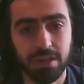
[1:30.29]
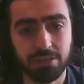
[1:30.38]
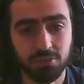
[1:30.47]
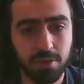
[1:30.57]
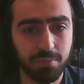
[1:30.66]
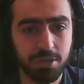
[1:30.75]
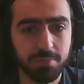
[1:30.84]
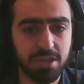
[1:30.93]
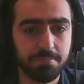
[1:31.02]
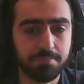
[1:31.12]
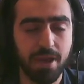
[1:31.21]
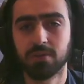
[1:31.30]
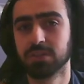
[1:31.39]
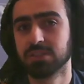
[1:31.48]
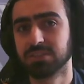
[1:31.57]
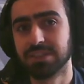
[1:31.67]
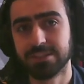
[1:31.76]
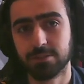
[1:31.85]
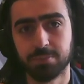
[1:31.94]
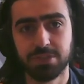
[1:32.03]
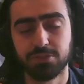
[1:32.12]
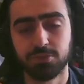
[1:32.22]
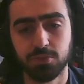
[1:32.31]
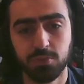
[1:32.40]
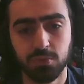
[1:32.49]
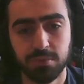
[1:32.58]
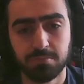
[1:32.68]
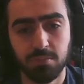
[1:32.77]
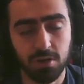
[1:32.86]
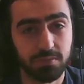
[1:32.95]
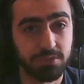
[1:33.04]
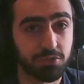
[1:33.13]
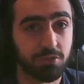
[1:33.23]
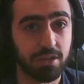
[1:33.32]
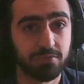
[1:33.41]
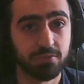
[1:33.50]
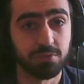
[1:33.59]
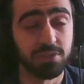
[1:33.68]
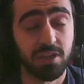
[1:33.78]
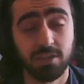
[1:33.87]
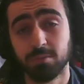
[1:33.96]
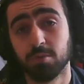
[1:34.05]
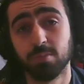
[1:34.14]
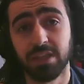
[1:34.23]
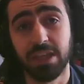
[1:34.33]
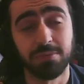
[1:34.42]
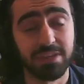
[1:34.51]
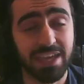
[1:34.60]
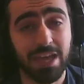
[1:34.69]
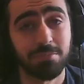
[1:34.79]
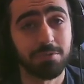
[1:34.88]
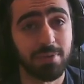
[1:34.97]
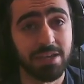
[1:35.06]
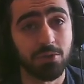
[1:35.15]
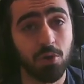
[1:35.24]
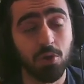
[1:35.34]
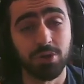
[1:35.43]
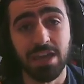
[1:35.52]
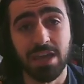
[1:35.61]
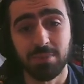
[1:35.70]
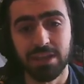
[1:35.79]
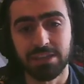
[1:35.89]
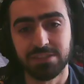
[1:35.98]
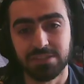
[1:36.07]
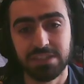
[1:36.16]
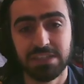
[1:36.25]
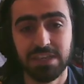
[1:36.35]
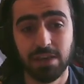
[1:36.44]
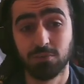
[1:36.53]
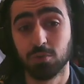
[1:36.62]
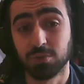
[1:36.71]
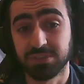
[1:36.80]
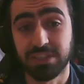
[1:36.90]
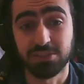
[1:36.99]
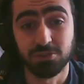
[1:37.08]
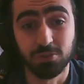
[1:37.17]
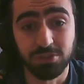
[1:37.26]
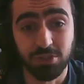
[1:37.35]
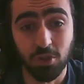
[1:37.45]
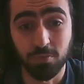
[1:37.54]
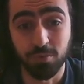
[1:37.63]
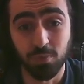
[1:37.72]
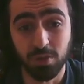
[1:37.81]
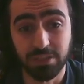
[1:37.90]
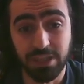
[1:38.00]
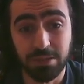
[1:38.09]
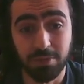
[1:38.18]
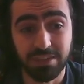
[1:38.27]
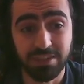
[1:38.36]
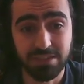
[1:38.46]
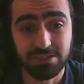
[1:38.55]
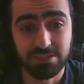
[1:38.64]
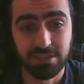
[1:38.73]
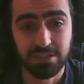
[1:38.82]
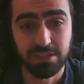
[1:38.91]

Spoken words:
So I'm going to be comparing this a little bit to Marvel Strike Force, another mobile game that can be played on an emulator. Of course, that's not an open world game like this.